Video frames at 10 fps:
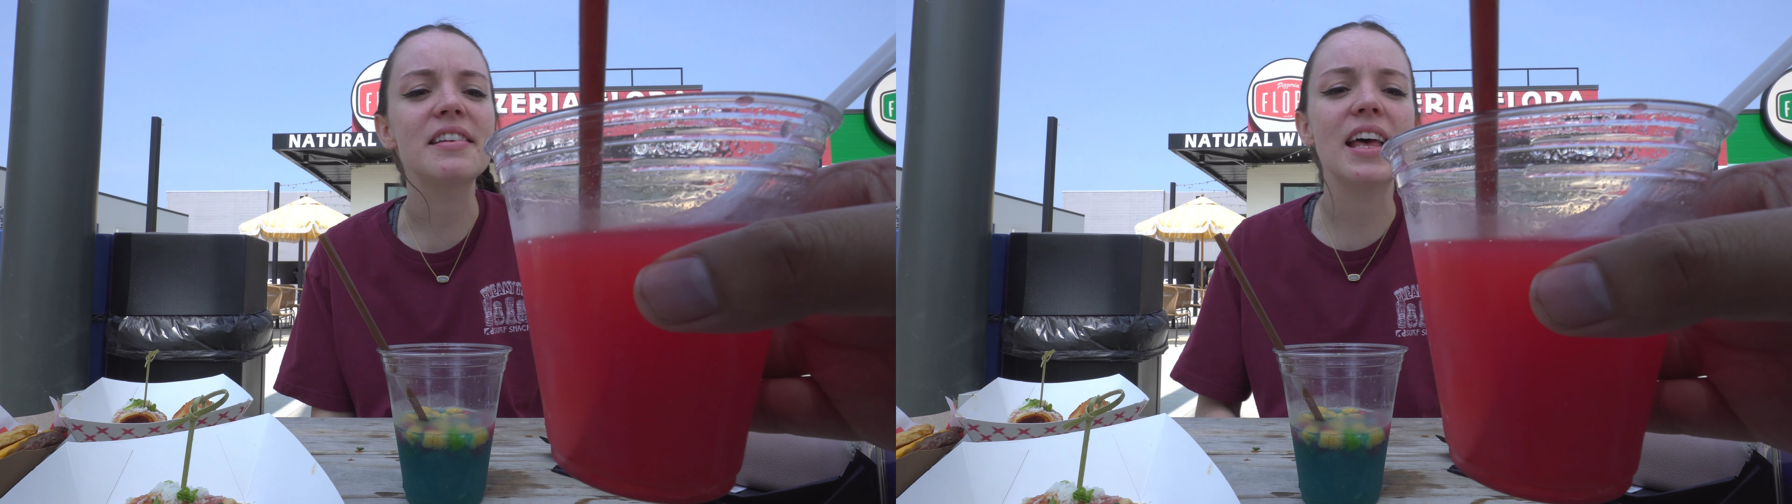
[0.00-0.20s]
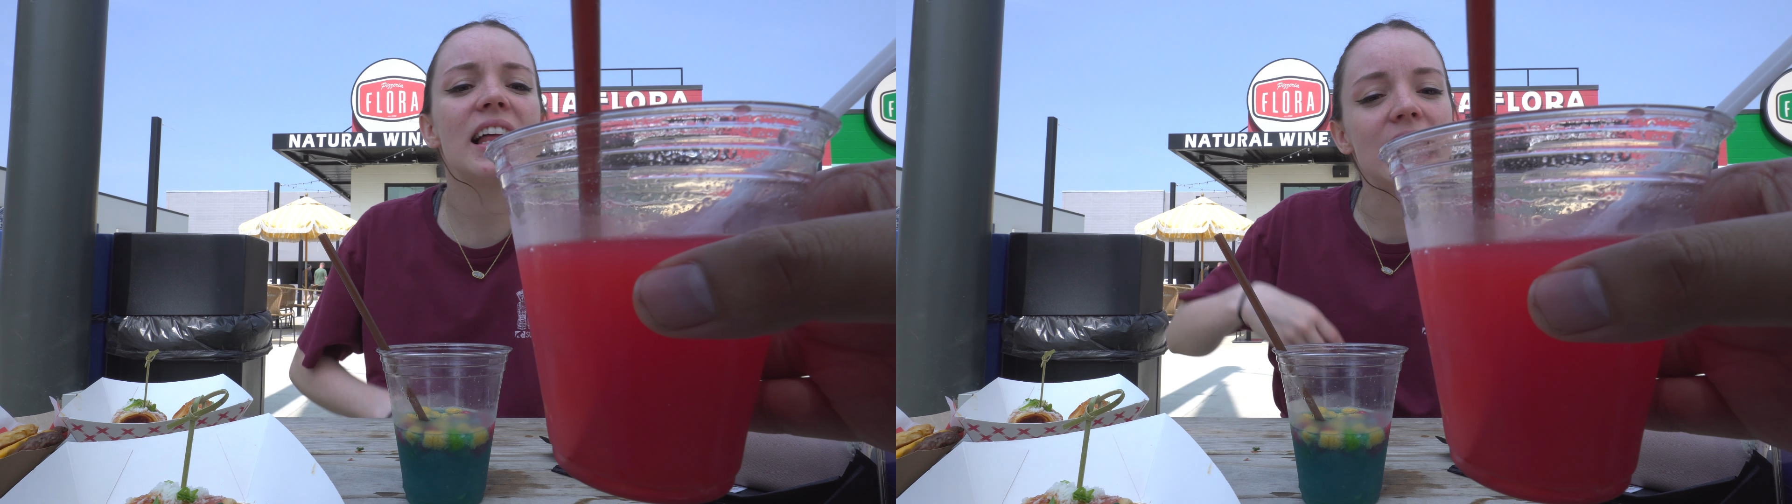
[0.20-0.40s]

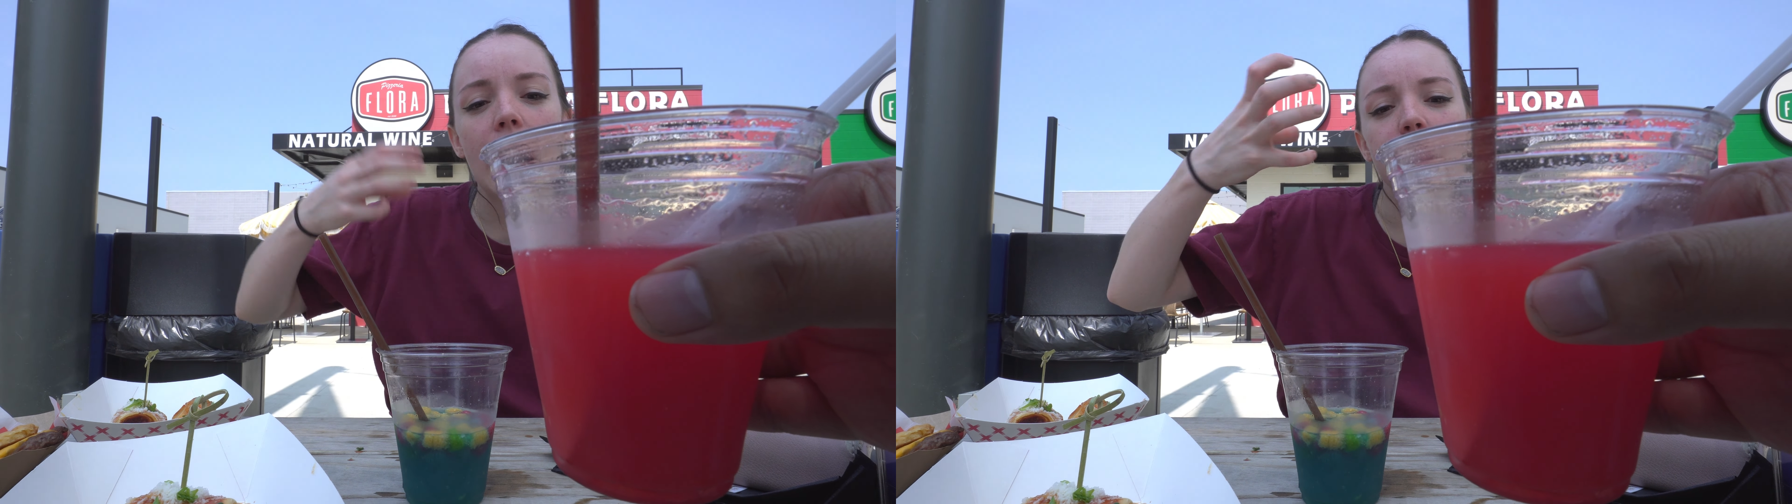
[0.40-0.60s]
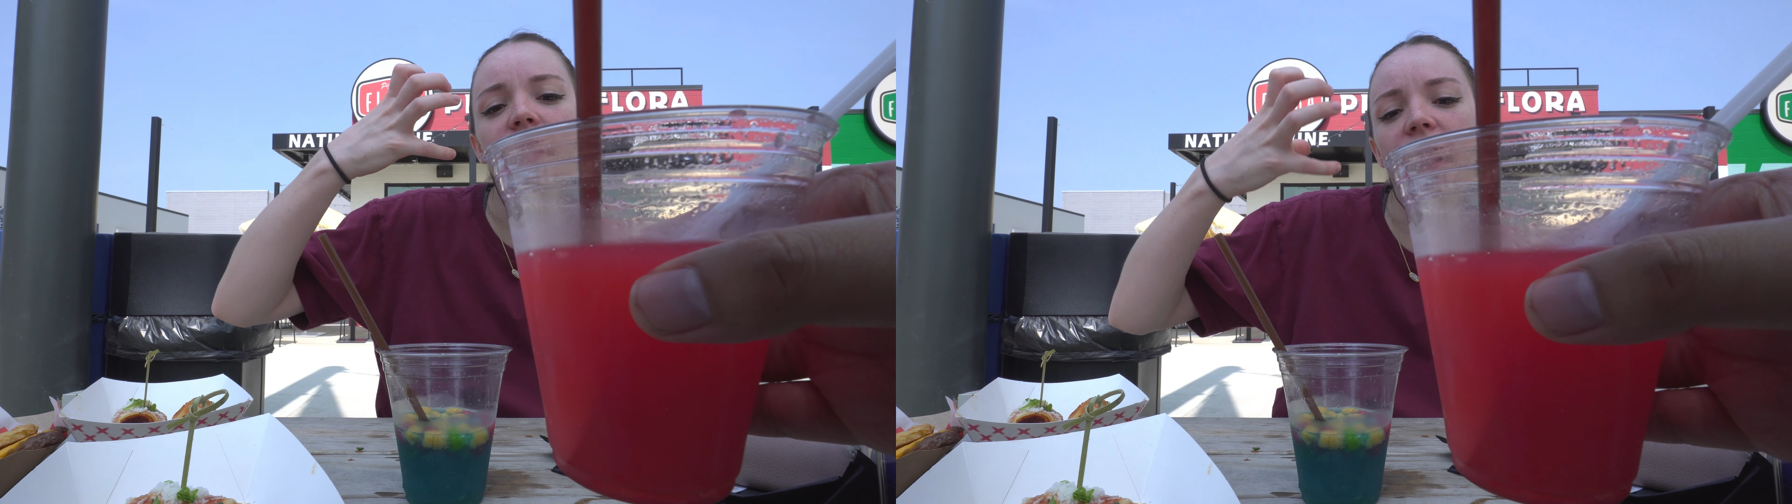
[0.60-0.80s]
new
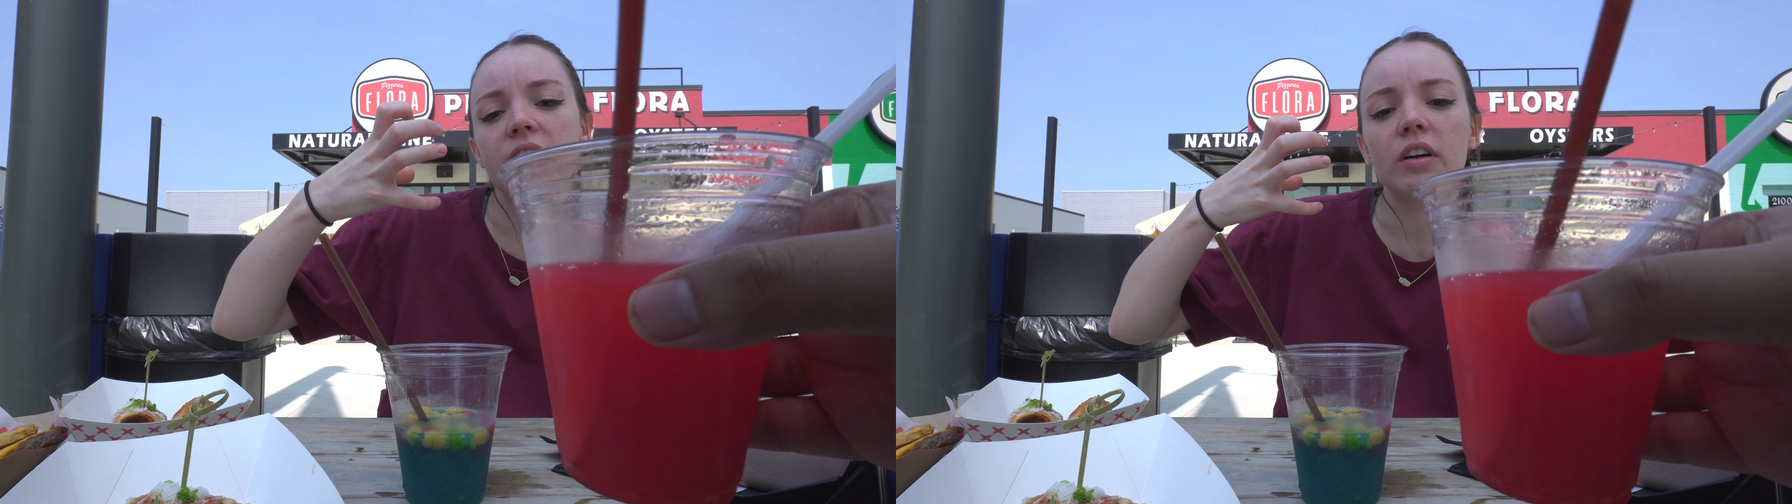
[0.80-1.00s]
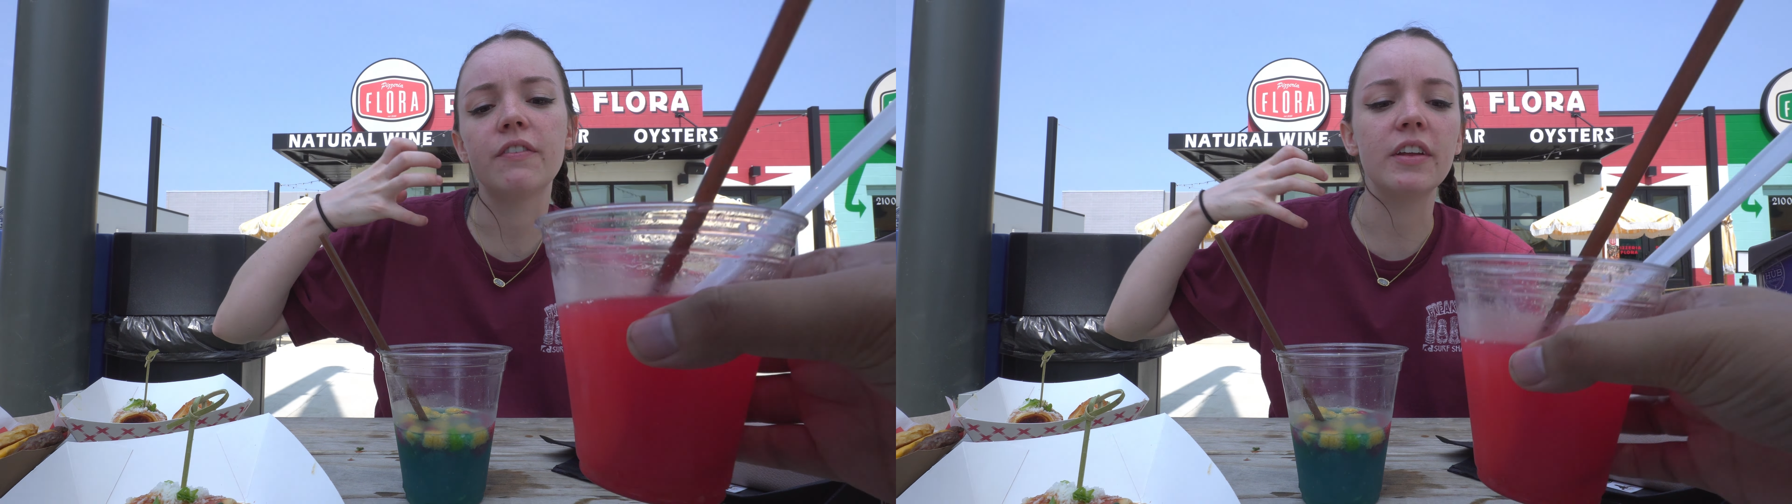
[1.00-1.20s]
flavor, so
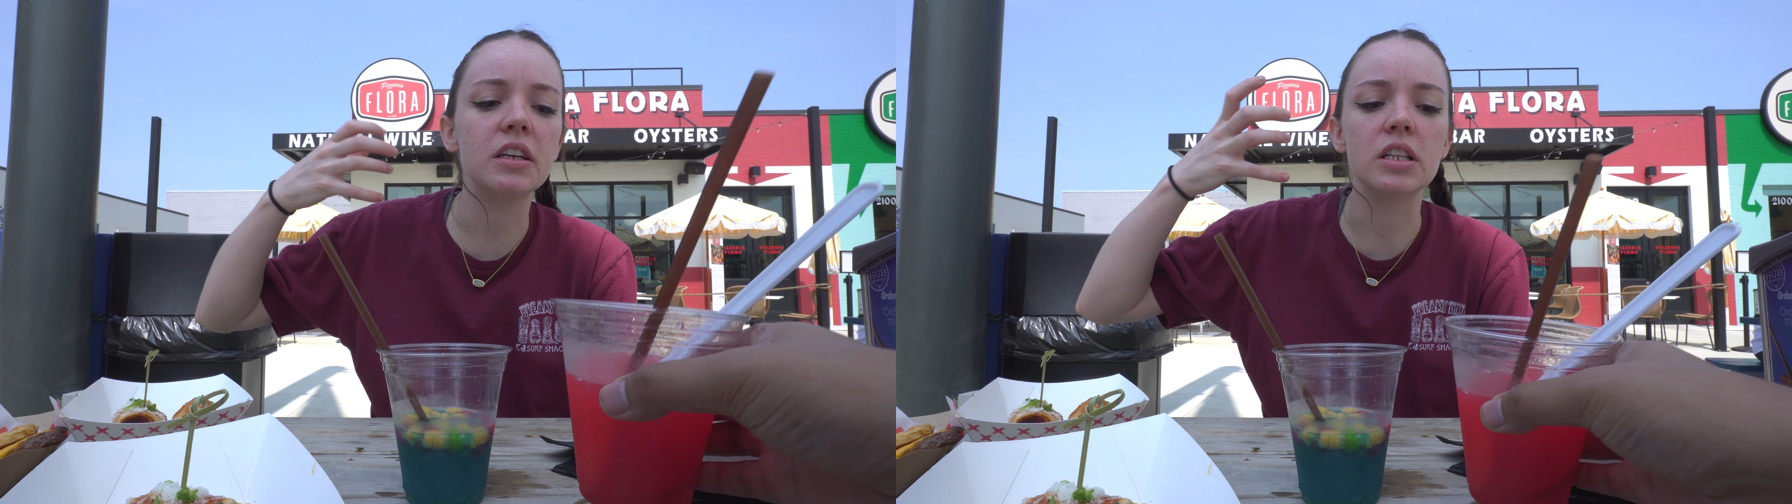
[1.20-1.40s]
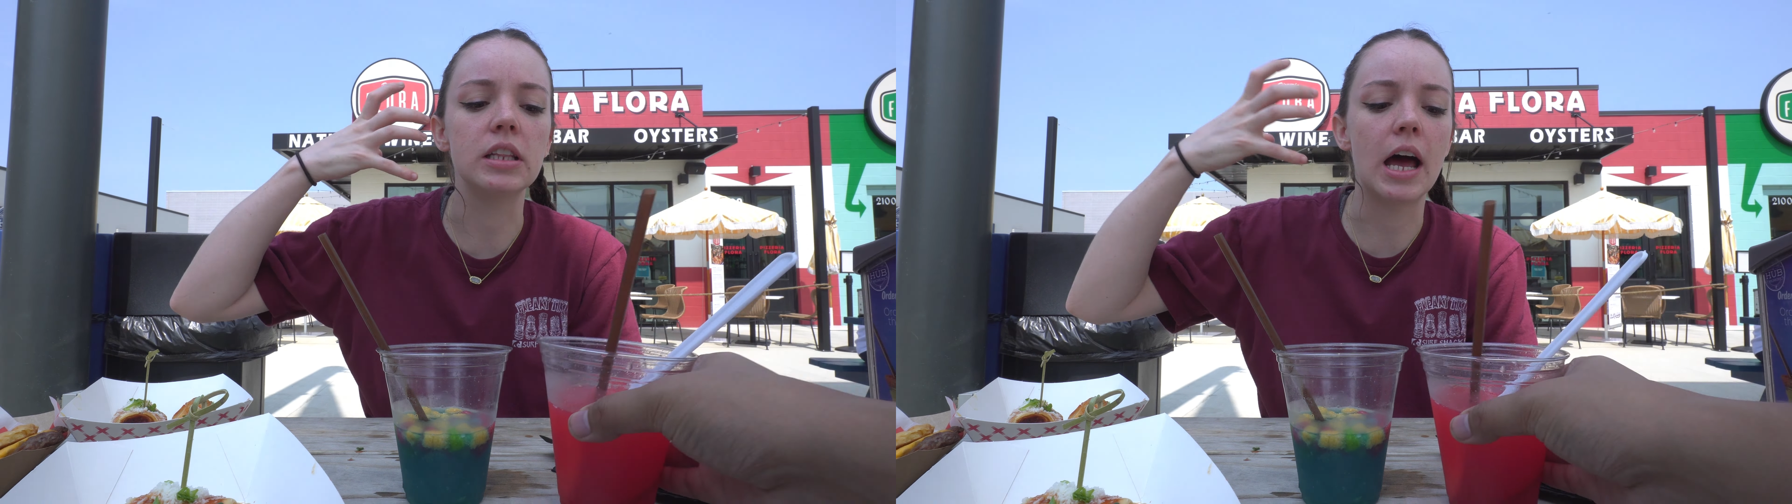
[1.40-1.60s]
that was
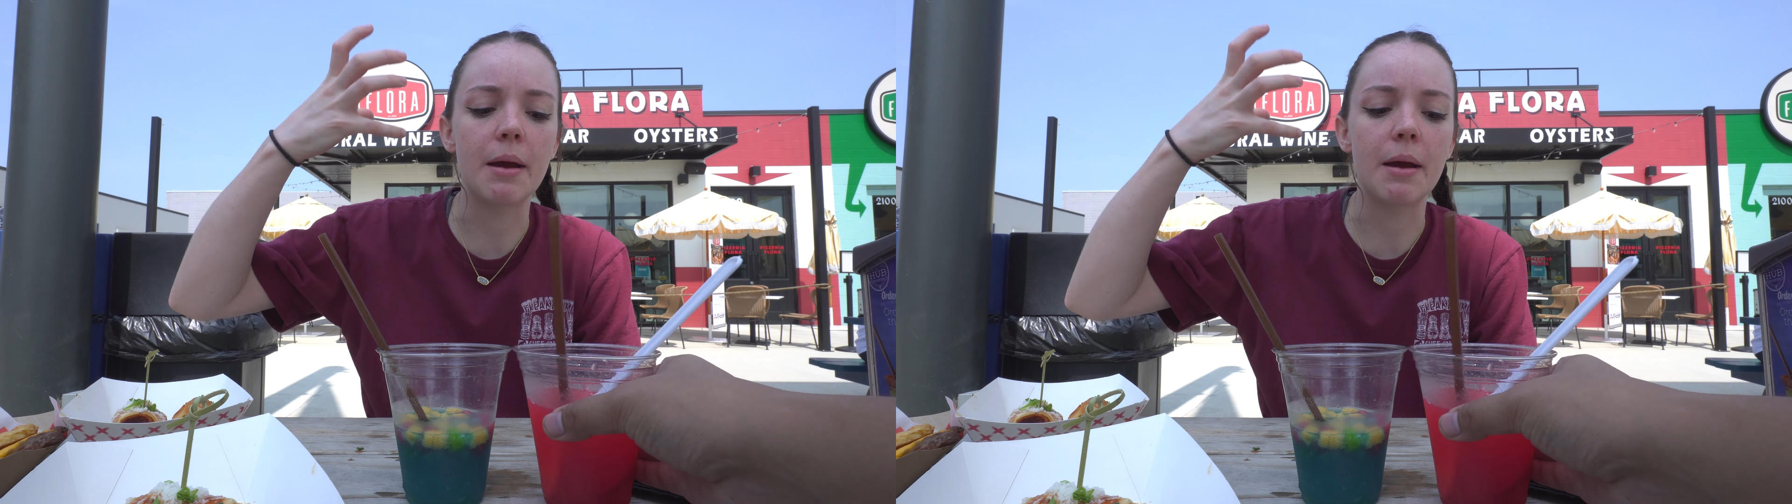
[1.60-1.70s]
fun.